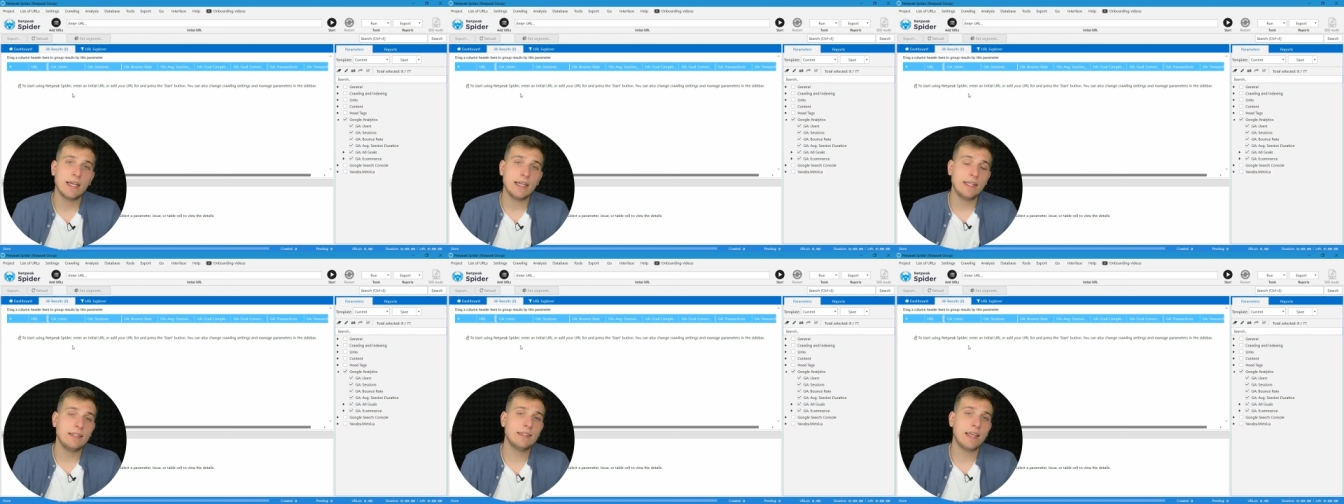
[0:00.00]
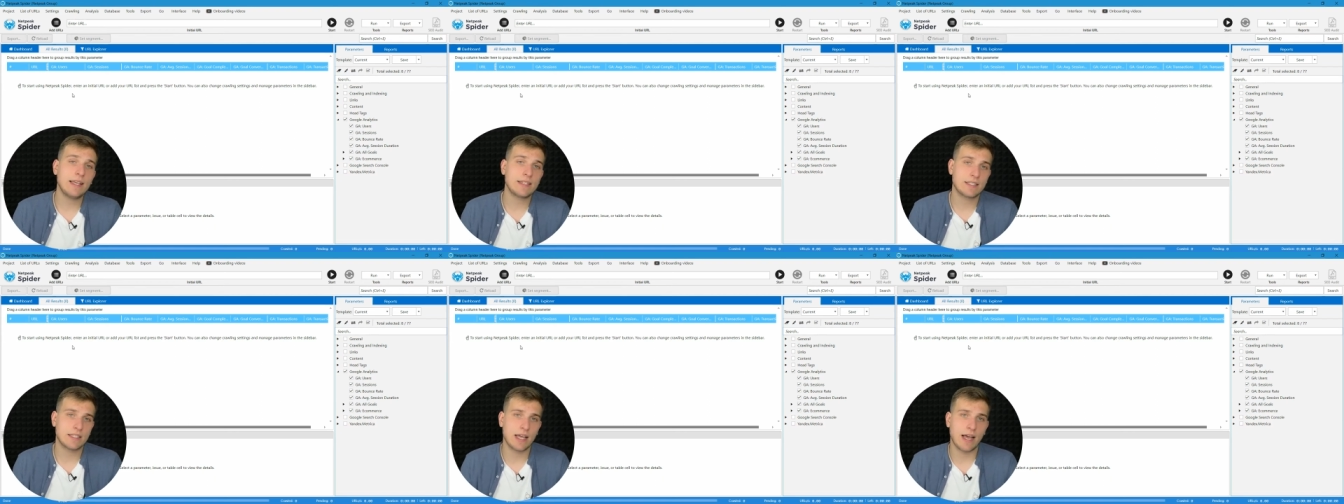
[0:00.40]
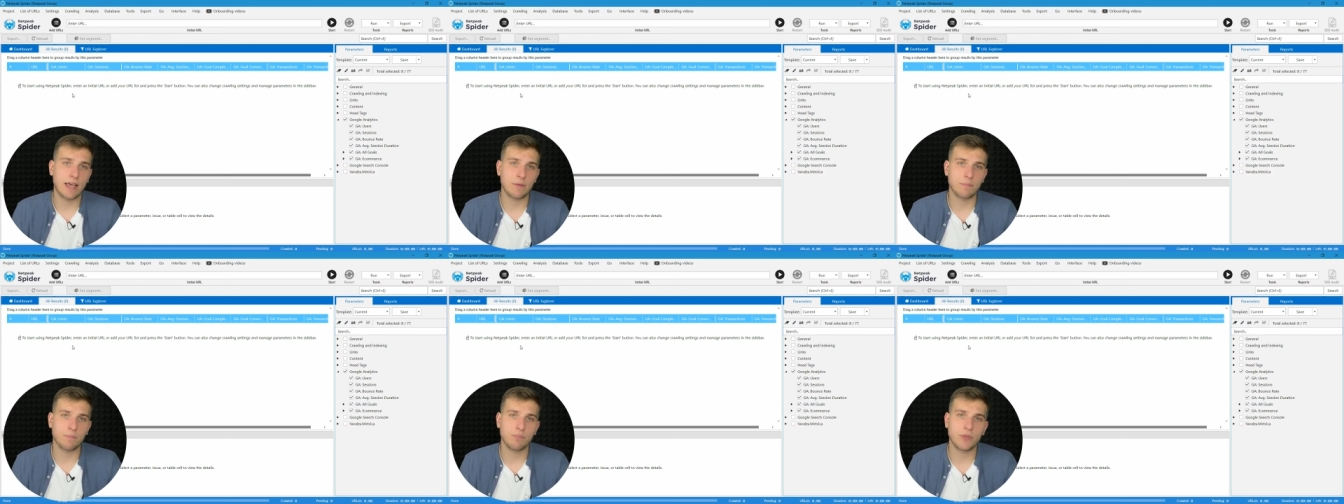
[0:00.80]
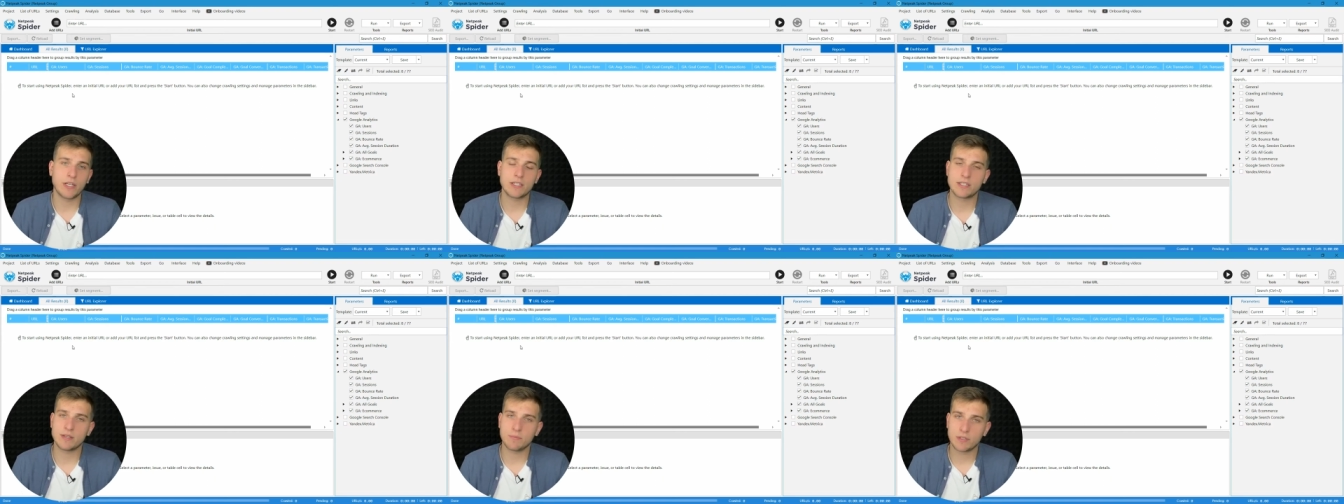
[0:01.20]
it takes time
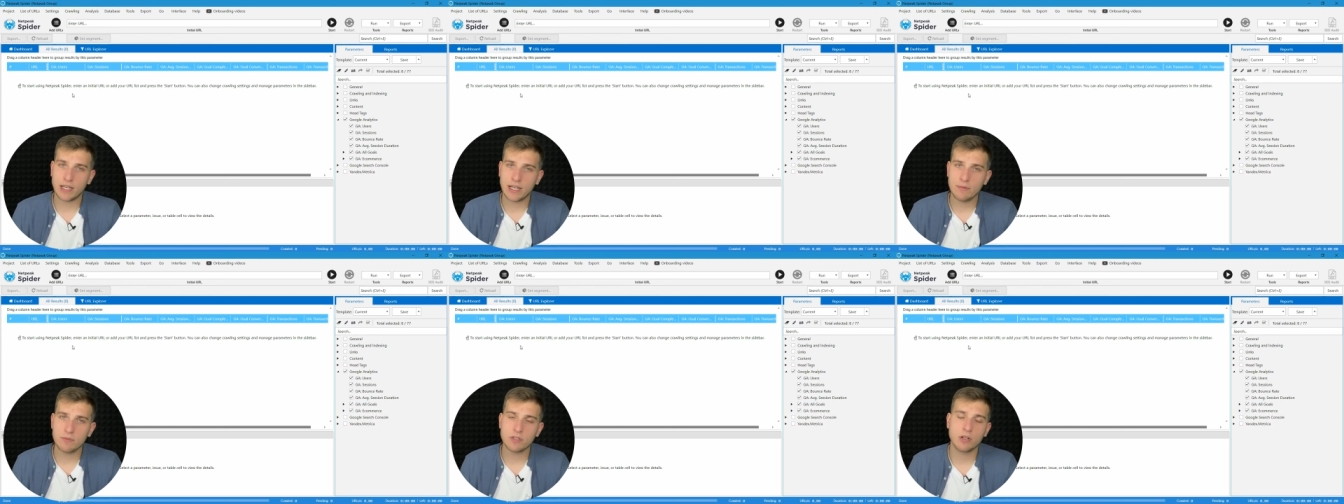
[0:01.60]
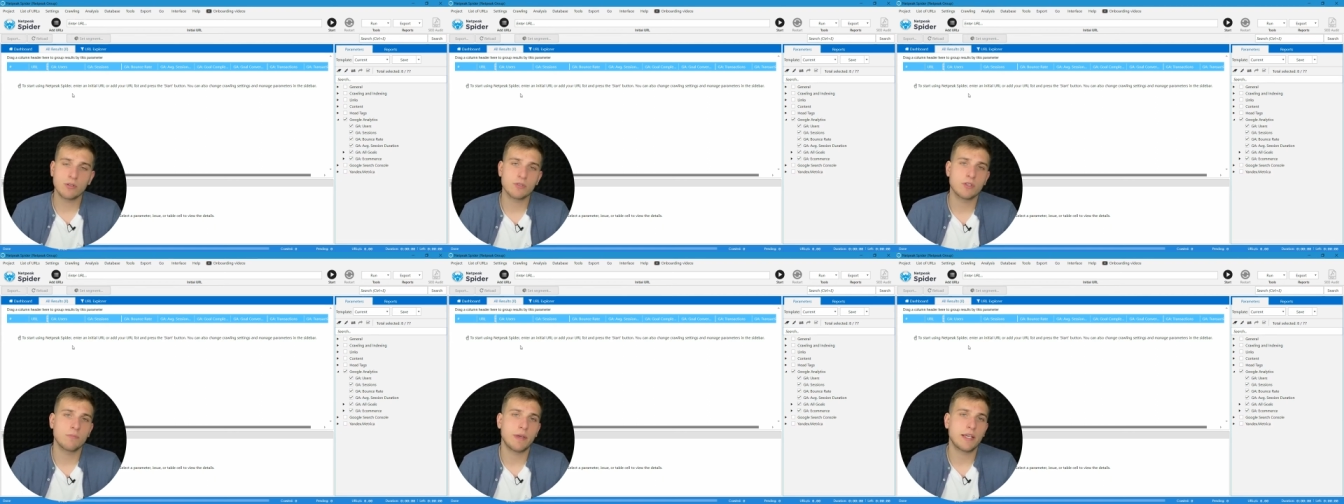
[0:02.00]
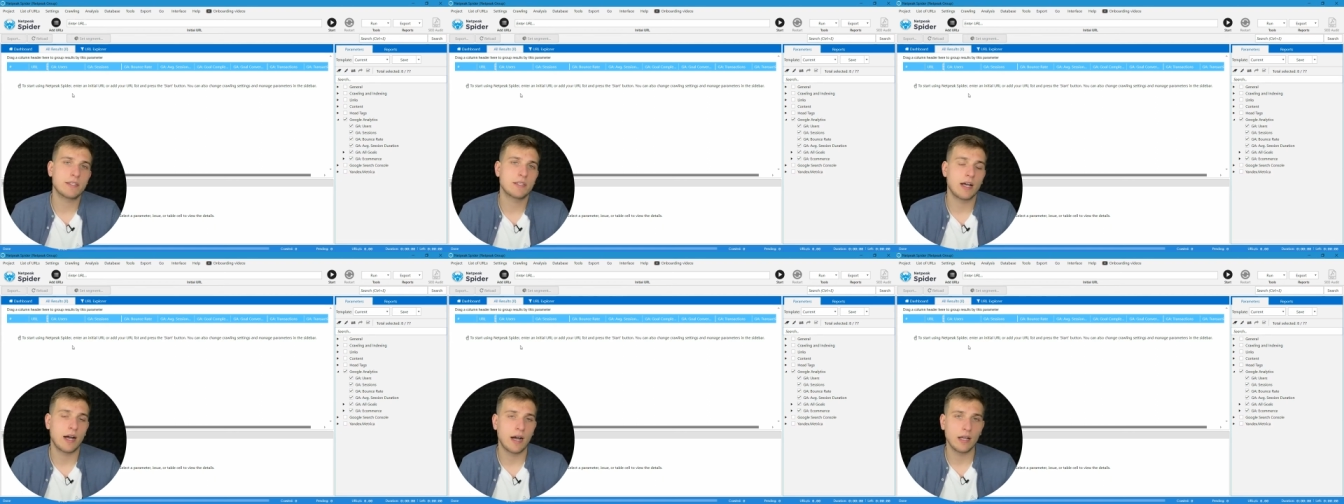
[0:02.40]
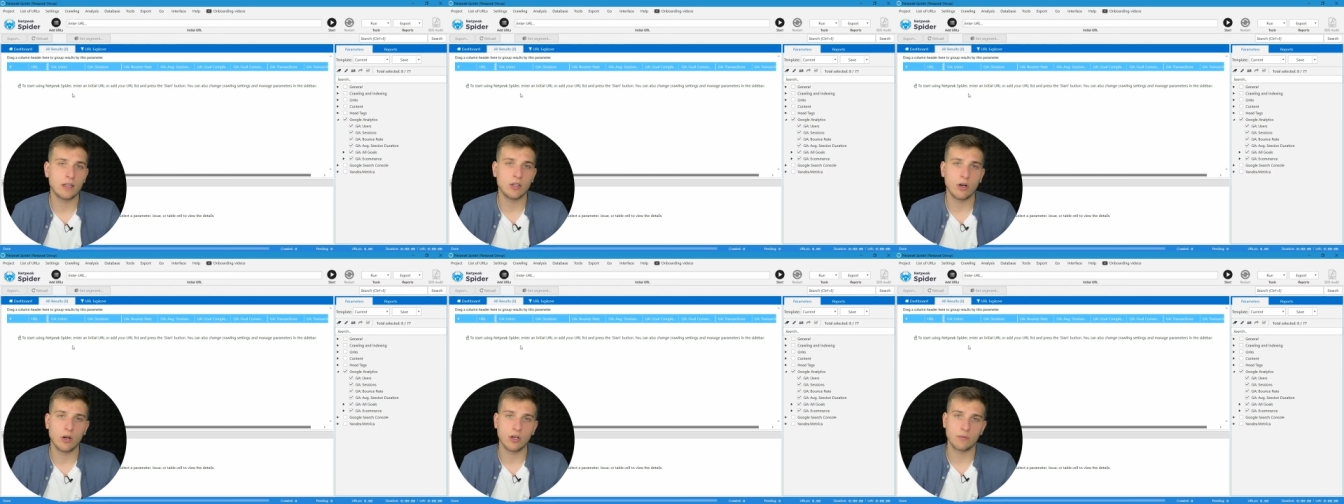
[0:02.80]
and sometimes also makes high
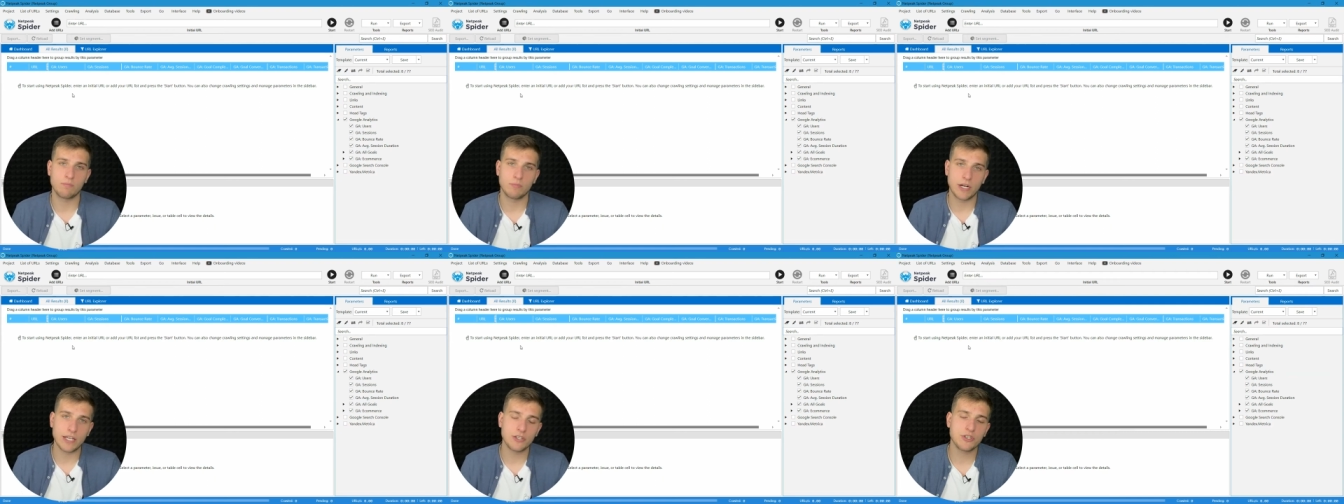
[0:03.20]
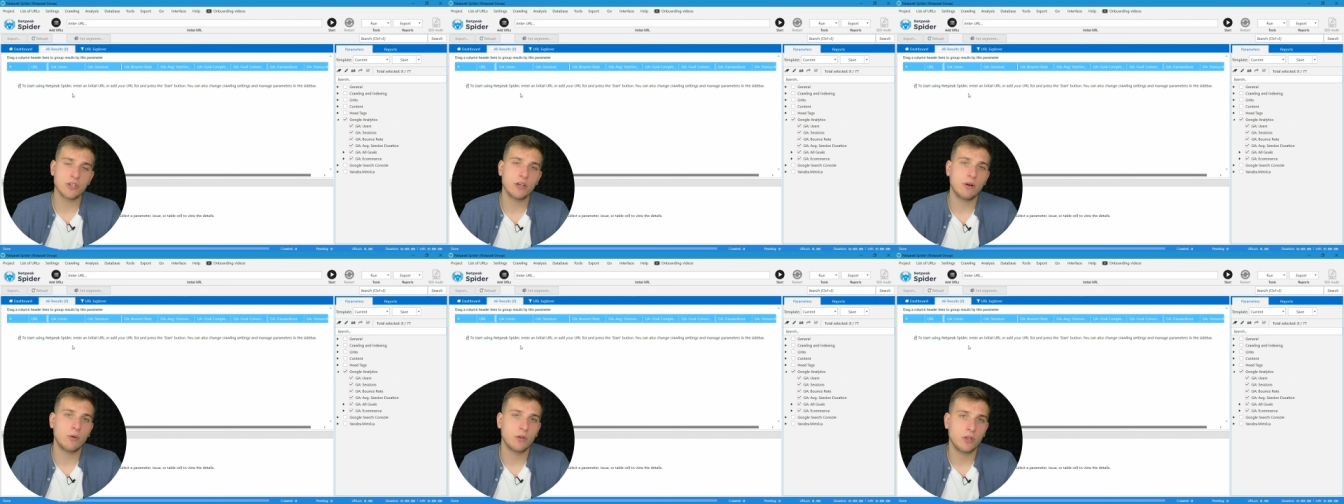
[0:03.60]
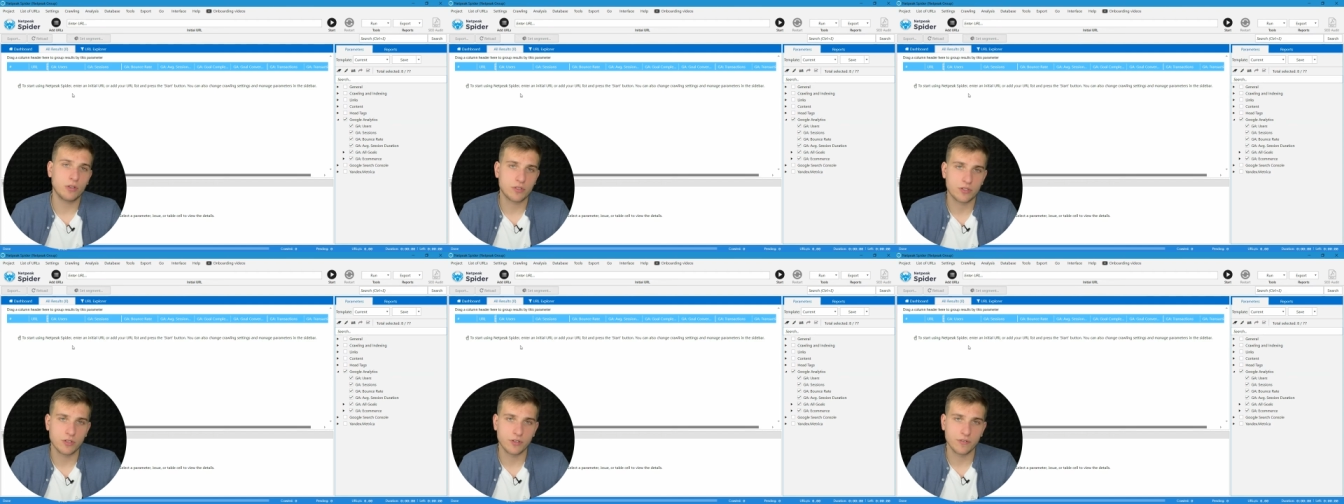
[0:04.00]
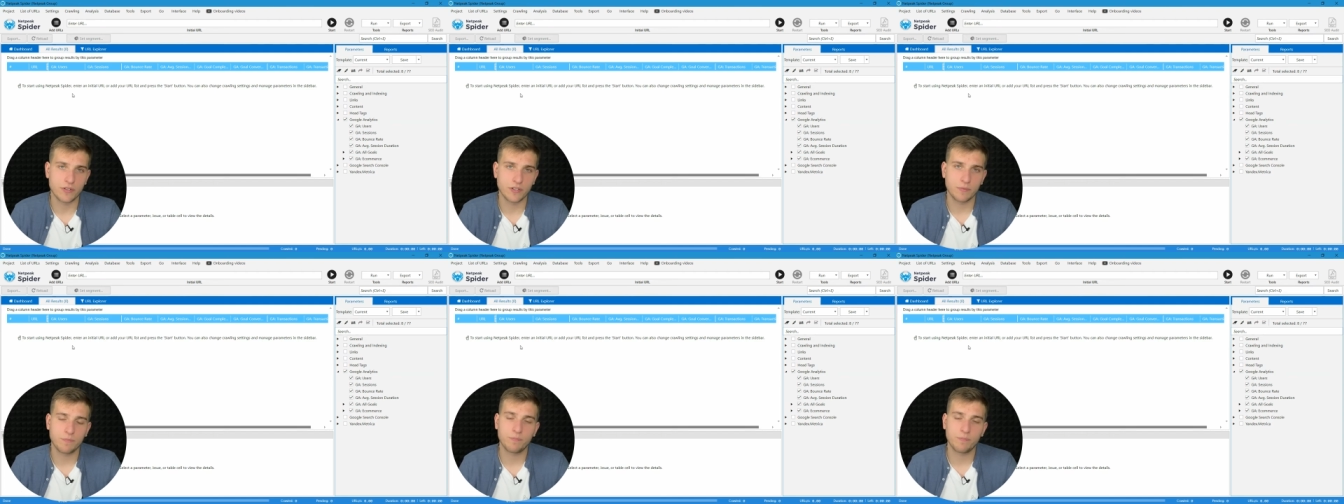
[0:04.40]
load pressure on your server.